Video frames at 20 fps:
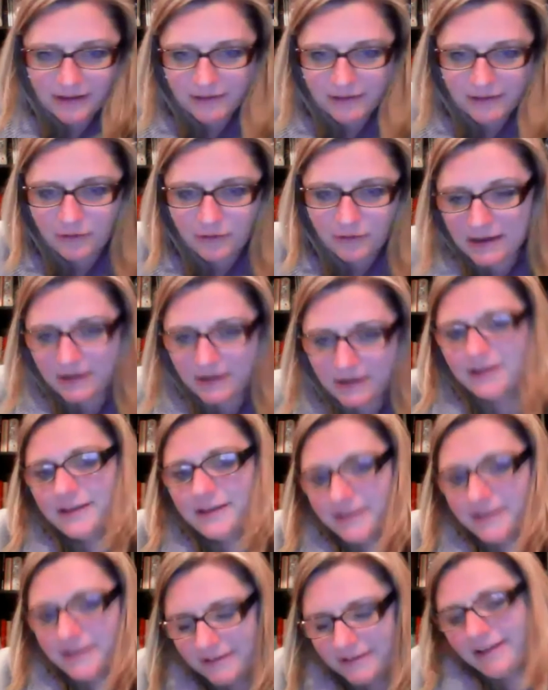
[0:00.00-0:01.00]
this
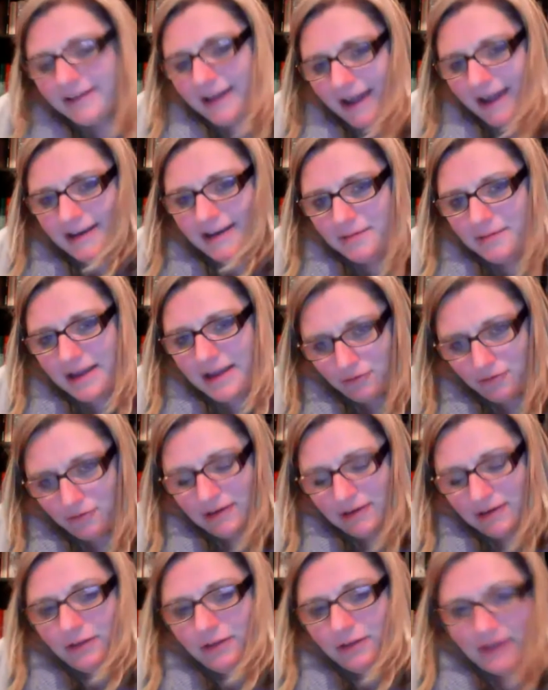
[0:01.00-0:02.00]
because I didn't make a
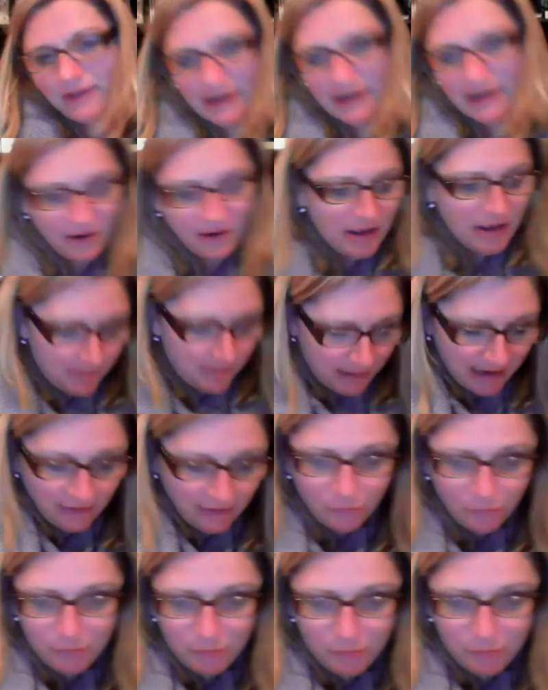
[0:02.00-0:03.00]
real video, but I
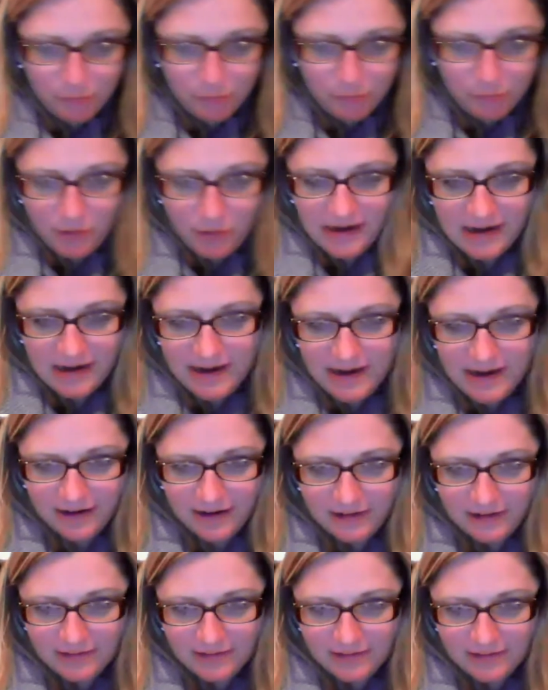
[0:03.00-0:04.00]
just put it in
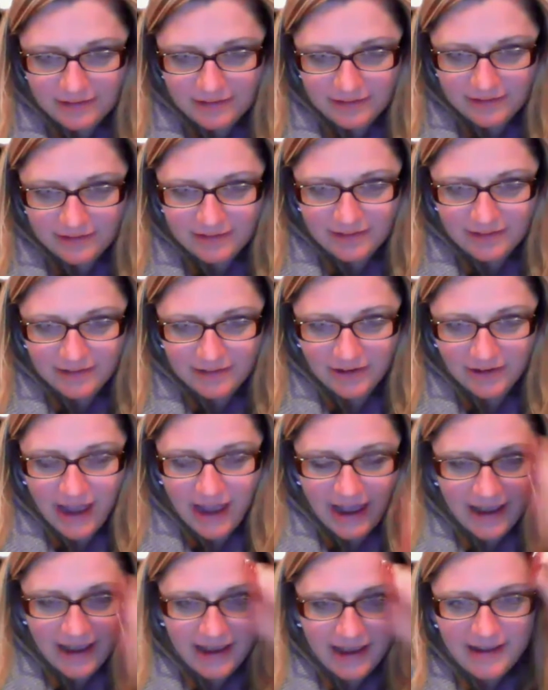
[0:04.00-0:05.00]
here,
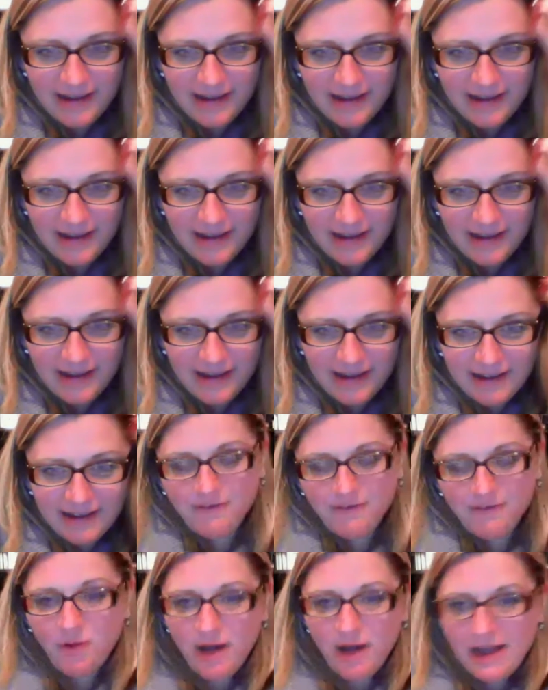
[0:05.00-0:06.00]
okay? And
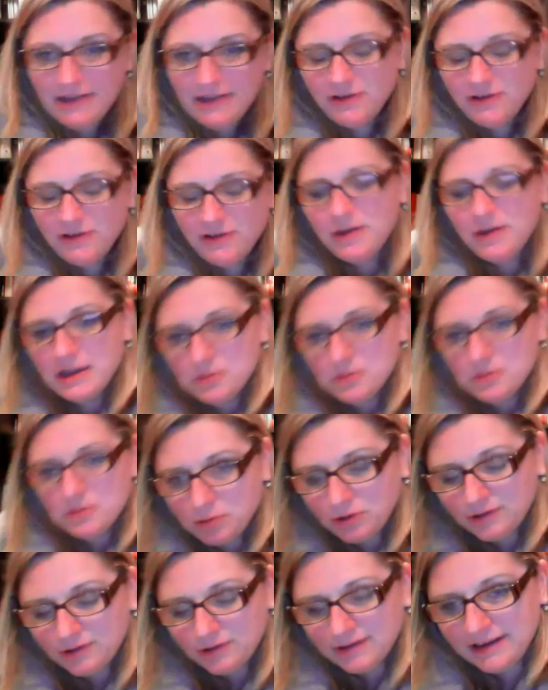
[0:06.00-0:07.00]
if I want to, I
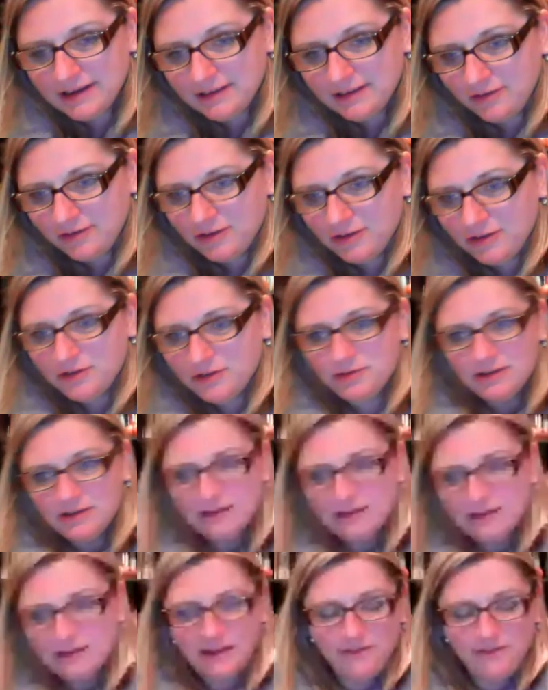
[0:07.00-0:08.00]
can pull it into
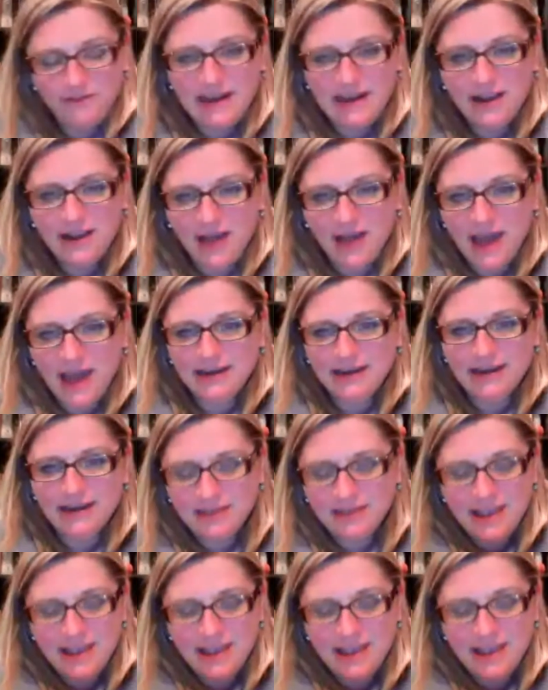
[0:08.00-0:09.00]
a video
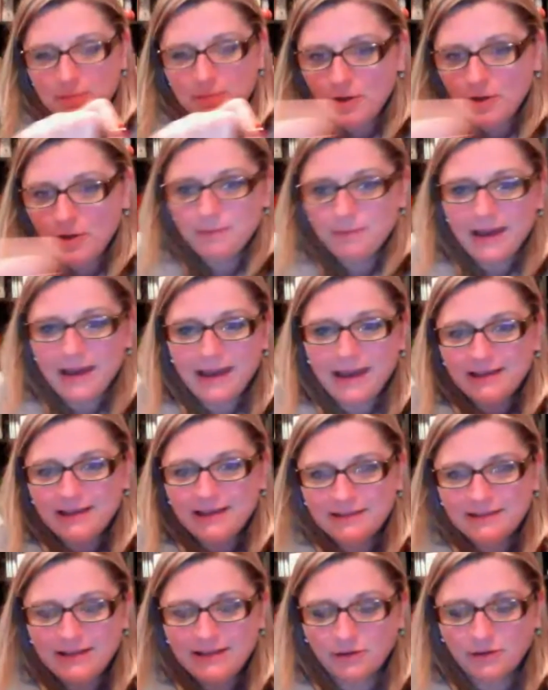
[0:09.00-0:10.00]
editing thing and put my,
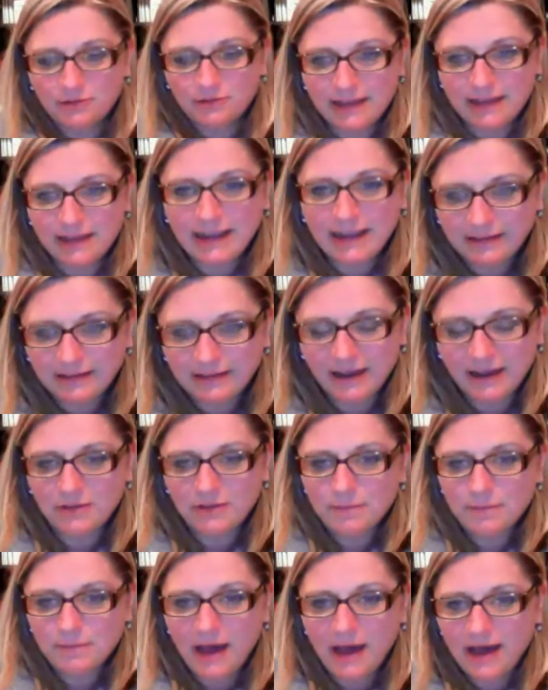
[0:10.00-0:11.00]
link down
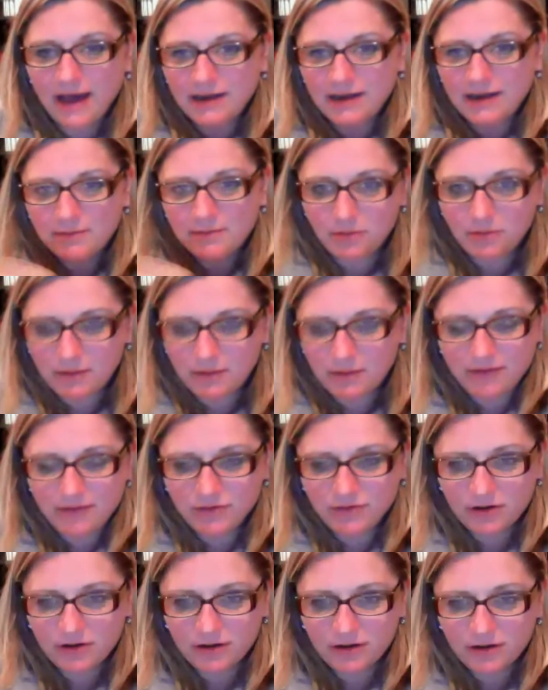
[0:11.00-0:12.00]
the bottom or
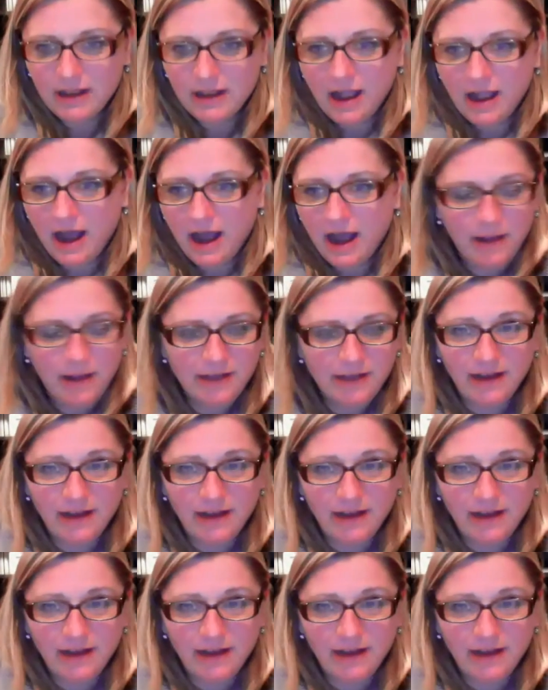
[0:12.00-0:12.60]
whatever. Otherwise,